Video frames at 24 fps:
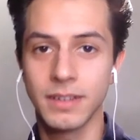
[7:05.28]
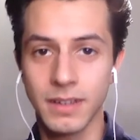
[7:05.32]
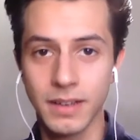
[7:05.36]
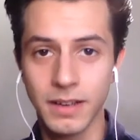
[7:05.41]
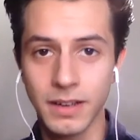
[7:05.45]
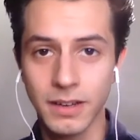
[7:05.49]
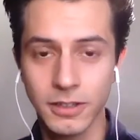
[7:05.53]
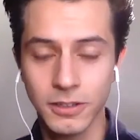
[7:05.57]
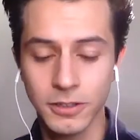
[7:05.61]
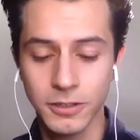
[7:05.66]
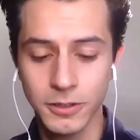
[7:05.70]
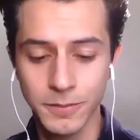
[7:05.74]

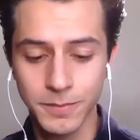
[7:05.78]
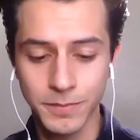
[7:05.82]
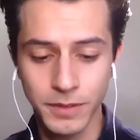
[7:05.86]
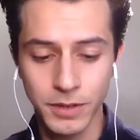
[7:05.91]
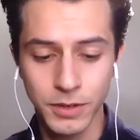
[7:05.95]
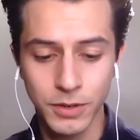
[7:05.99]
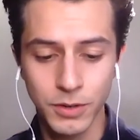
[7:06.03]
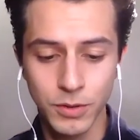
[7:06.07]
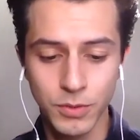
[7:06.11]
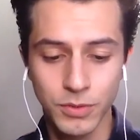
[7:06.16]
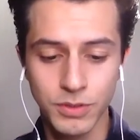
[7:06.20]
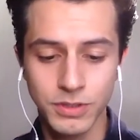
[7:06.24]
Keller,
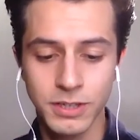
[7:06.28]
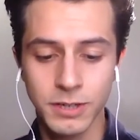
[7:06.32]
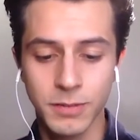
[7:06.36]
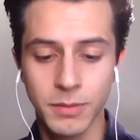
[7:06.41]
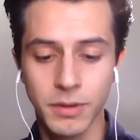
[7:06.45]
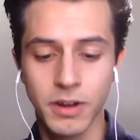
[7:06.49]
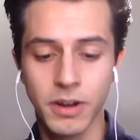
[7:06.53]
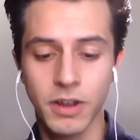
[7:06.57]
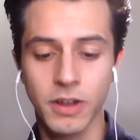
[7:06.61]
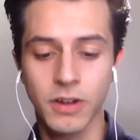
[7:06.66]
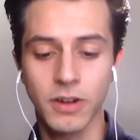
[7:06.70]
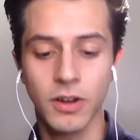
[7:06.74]
who was an
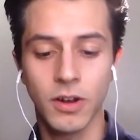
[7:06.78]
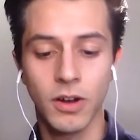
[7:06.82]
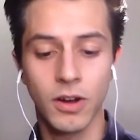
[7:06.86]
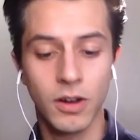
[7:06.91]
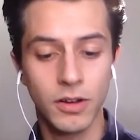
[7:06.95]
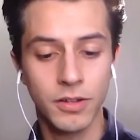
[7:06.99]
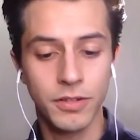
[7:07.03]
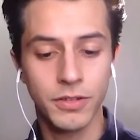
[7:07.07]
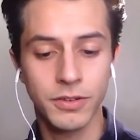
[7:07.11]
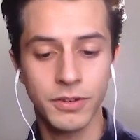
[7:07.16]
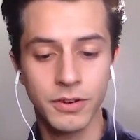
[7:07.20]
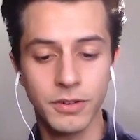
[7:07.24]
American
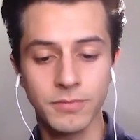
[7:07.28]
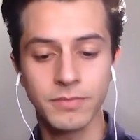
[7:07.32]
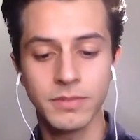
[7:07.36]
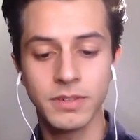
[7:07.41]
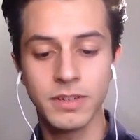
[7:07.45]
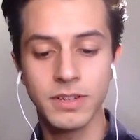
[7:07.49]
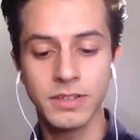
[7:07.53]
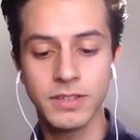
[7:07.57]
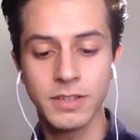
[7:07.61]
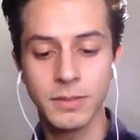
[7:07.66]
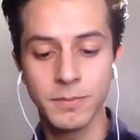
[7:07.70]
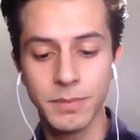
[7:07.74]
author,
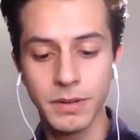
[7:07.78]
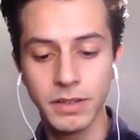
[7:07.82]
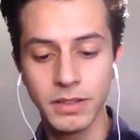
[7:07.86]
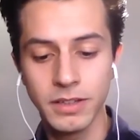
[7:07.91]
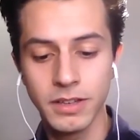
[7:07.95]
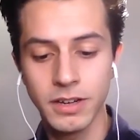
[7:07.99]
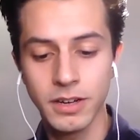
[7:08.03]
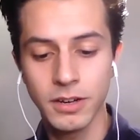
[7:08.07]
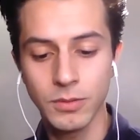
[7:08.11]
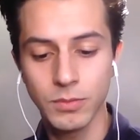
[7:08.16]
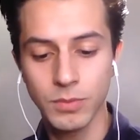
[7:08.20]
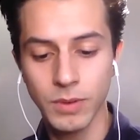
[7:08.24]

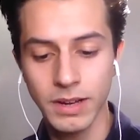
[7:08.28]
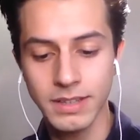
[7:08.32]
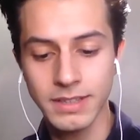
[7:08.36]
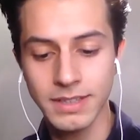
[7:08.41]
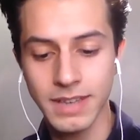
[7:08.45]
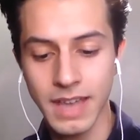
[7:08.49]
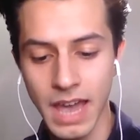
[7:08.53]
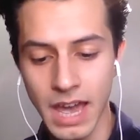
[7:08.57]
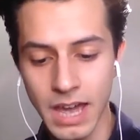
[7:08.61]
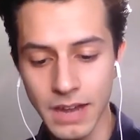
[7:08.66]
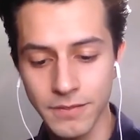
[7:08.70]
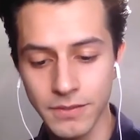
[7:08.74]
disability rights
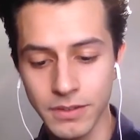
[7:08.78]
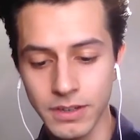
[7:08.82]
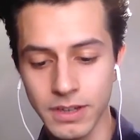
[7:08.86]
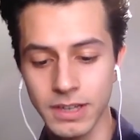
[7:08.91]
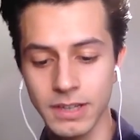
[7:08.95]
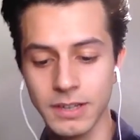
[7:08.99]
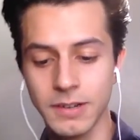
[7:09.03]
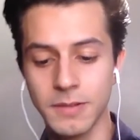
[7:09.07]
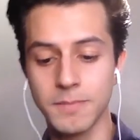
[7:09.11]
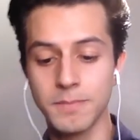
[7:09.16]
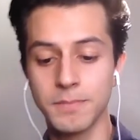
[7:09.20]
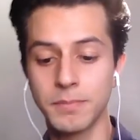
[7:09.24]

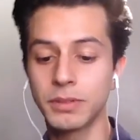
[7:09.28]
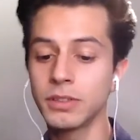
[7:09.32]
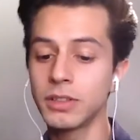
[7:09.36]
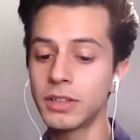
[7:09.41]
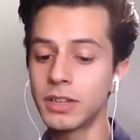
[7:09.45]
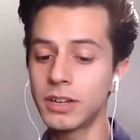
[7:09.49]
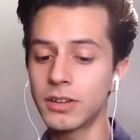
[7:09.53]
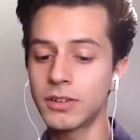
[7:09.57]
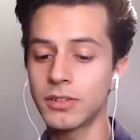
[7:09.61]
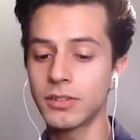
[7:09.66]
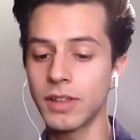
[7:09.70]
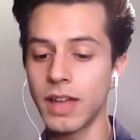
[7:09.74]
advocate,
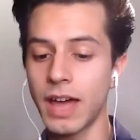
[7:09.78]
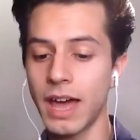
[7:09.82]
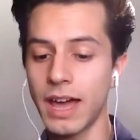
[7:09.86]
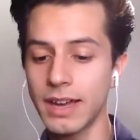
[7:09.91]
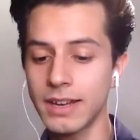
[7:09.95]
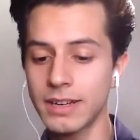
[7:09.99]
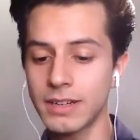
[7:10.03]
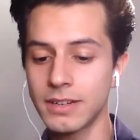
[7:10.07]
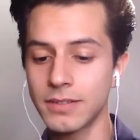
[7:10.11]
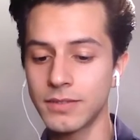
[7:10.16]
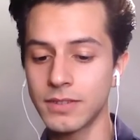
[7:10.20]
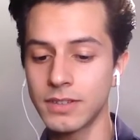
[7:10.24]
political
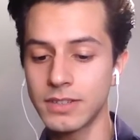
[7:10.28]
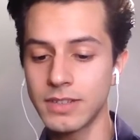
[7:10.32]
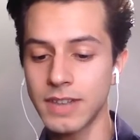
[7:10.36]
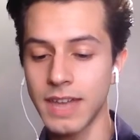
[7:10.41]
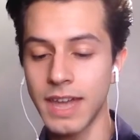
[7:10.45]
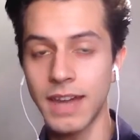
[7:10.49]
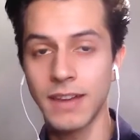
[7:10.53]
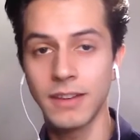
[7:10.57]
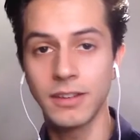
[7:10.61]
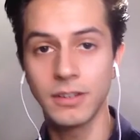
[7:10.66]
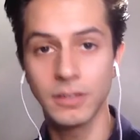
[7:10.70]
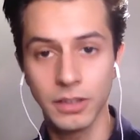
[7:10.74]
activist,
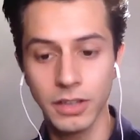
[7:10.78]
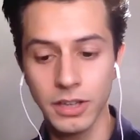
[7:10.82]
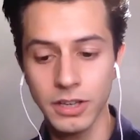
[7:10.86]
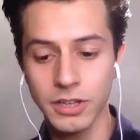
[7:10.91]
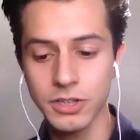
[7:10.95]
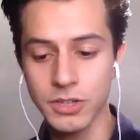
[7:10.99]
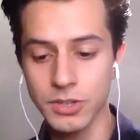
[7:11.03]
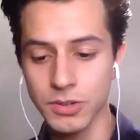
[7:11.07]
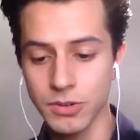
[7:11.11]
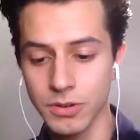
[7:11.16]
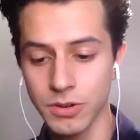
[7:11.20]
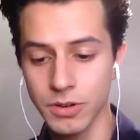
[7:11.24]
and
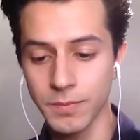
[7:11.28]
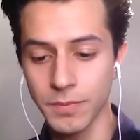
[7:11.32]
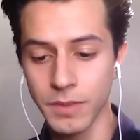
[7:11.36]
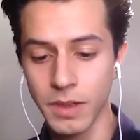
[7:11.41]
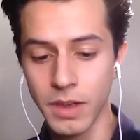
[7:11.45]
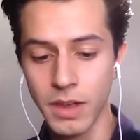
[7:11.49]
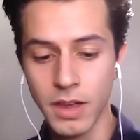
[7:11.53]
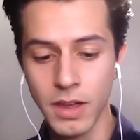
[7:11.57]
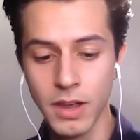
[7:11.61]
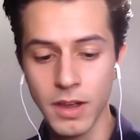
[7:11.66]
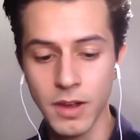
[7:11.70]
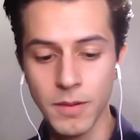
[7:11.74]
lecturer,
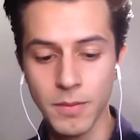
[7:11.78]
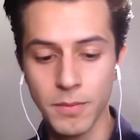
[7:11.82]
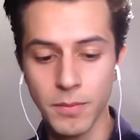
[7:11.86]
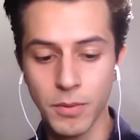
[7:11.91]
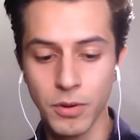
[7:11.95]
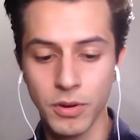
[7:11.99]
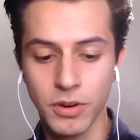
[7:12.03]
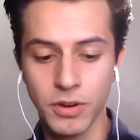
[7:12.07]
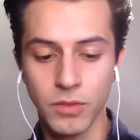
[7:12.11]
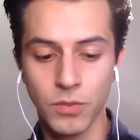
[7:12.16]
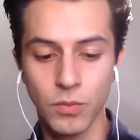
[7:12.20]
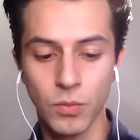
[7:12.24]

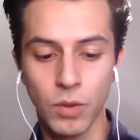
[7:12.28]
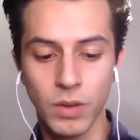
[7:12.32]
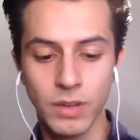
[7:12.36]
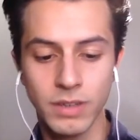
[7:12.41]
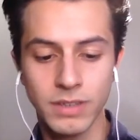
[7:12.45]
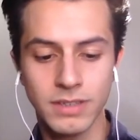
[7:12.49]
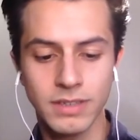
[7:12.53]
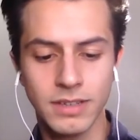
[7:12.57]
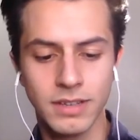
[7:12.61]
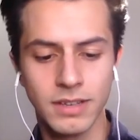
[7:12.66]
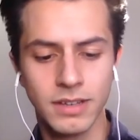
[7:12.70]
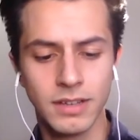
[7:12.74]
born in
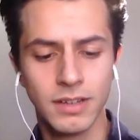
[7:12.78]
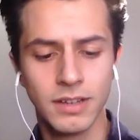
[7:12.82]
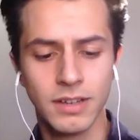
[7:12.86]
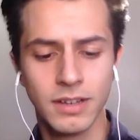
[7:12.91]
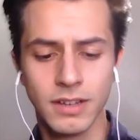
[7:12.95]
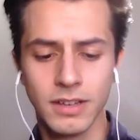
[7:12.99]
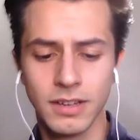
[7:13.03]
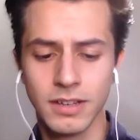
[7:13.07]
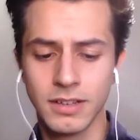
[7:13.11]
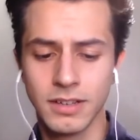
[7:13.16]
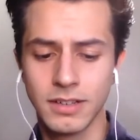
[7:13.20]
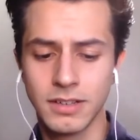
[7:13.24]
West
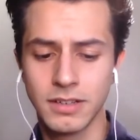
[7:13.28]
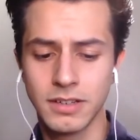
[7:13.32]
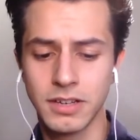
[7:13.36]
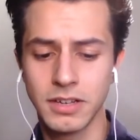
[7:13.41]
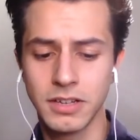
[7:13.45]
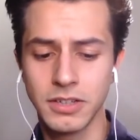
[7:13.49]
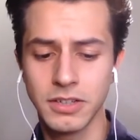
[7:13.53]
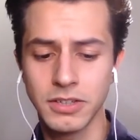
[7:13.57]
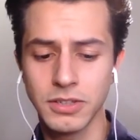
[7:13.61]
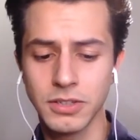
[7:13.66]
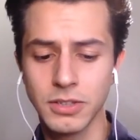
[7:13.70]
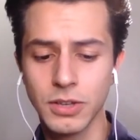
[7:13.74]

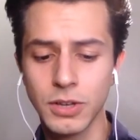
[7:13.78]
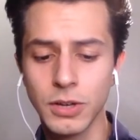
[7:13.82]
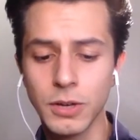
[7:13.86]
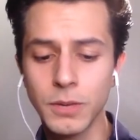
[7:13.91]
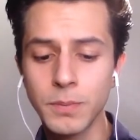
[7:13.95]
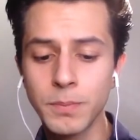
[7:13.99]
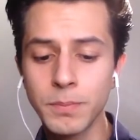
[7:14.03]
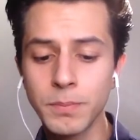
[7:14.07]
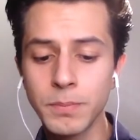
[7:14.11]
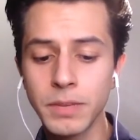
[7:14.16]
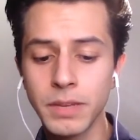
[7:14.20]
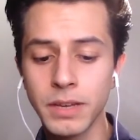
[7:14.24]

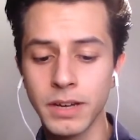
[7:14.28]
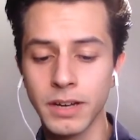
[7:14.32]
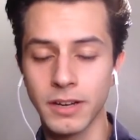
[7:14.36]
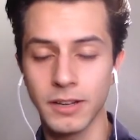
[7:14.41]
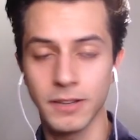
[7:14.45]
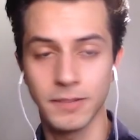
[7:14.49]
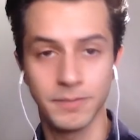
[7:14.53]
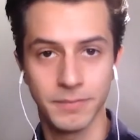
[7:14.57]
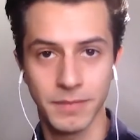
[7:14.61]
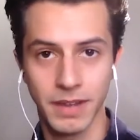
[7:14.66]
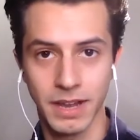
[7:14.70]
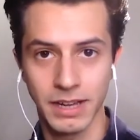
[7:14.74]
Tuscumbia,
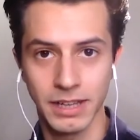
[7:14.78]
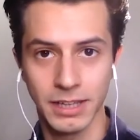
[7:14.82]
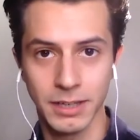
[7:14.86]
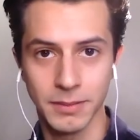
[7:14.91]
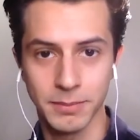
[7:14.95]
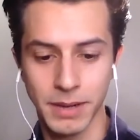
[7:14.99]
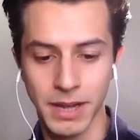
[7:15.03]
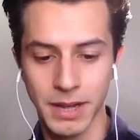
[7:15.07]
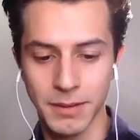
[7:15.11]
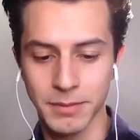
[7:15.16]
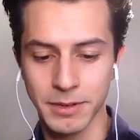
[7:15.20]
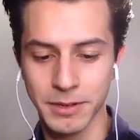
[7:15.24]

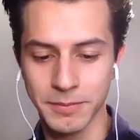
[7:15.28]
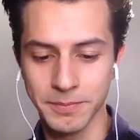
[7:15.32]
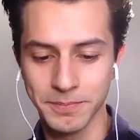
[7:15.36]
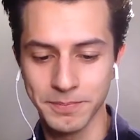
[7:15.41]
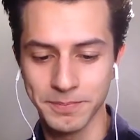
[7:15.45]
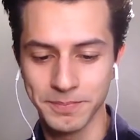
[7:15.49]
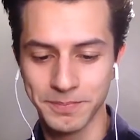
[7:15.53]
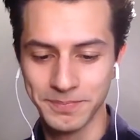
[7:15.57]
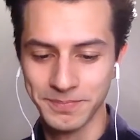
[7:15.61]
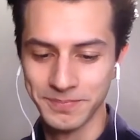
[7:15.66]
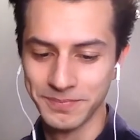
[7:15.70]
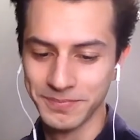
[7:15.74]
Alabama.
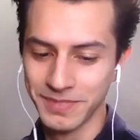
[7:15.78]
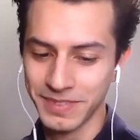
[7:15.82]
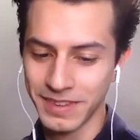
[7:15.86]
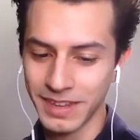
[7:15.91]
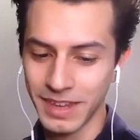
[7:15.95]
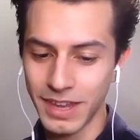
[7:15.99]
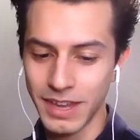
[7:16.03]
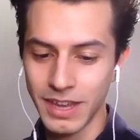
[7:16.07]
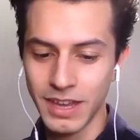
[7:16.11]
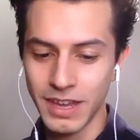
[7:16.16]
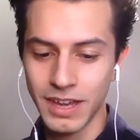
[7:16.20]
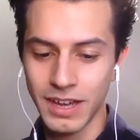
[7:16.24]

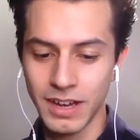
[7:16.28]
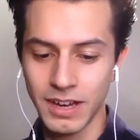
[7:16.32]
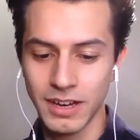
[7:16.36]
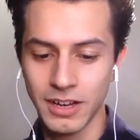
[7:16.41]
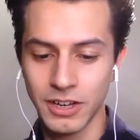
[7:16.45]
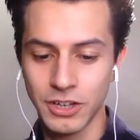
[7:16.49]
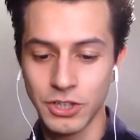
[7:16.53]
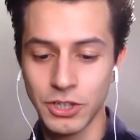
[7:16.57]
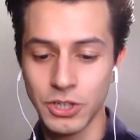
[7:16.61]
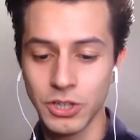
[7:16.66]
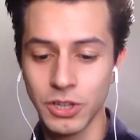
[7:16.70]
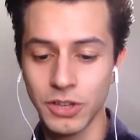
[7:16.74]

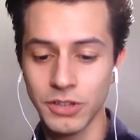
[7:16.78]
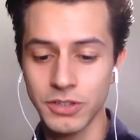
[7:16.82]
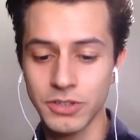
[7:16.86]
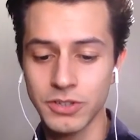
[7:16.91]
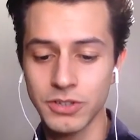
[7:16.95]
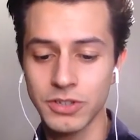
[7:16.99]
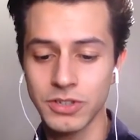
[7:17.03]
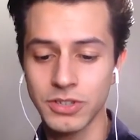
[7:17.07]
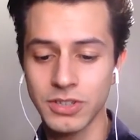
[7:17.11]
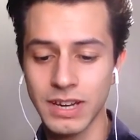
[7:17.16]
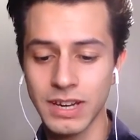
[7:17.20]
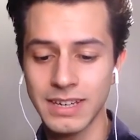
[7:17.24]
She lost her
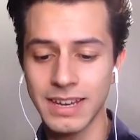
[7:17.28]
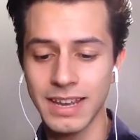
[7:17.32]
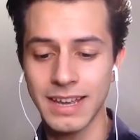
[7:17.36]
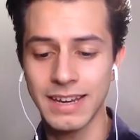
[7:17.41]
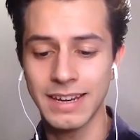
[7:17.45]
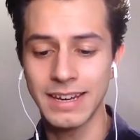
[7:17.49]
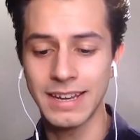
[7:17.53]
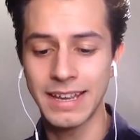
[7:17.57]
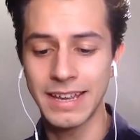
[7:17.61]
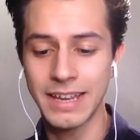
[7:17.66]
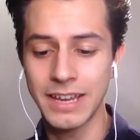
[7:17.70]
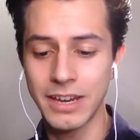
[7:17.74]
sight
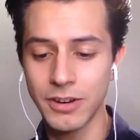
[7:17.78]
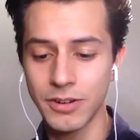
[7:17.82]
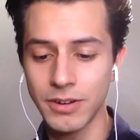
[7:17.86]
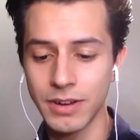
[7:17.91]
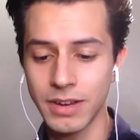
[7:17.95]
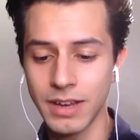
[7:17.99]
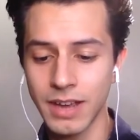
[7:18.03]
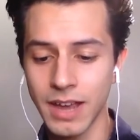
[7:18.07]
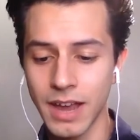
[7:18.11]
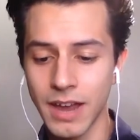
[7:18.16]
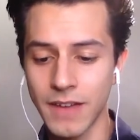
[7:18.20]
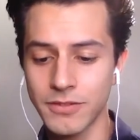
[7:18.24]
and
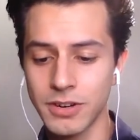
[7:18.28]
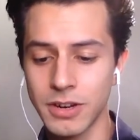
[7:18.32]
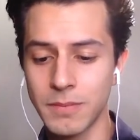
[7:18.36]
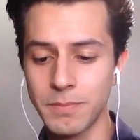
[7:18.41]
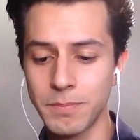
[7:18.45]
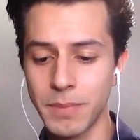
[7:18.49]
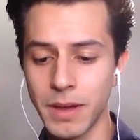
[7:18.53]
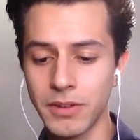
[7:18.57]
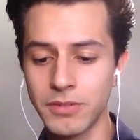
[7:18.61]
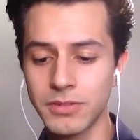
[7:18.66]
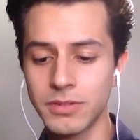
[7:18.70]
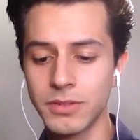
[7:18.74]
hearing after a
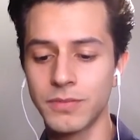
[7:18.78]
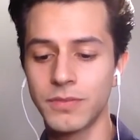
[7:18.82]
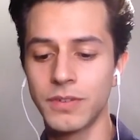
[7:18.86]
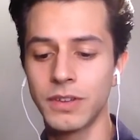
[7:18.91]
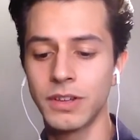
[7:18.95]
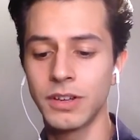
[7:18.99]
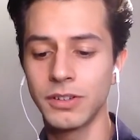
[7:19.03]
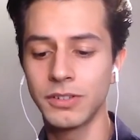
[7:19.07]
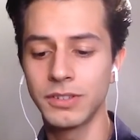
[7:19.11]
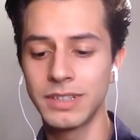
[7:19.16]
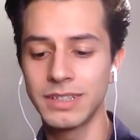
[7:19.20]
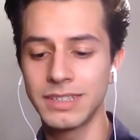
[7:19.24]
bout of
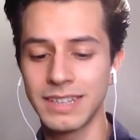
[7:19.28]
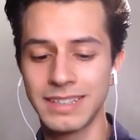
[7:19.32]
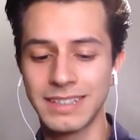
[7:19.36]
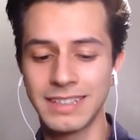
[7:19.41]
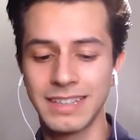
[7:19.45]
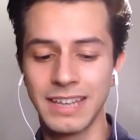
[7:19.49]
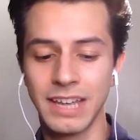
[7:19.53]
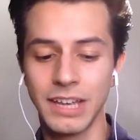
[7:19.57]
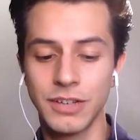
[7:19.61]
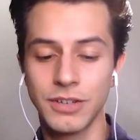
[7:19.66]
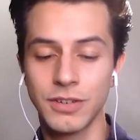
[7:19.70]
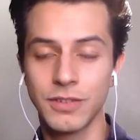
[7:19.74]
illness at
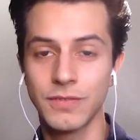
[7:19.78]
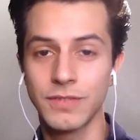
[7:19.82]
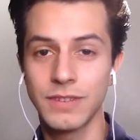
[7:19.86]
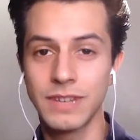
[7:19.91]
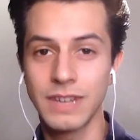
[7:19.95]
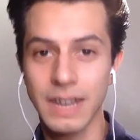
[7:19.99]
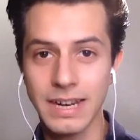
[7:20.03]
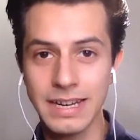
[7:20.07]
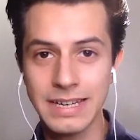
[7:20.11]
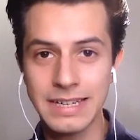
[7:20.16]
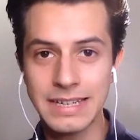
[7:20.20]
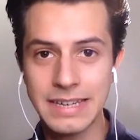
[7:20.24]
the age of
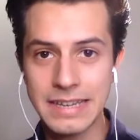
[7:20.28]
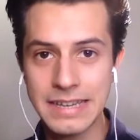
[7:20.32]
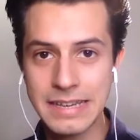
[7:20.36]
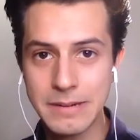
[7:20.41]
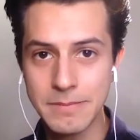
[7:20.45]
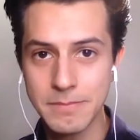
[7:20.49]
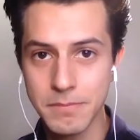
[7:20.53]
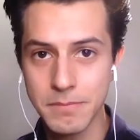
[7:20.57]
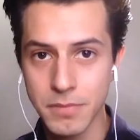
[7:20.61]
19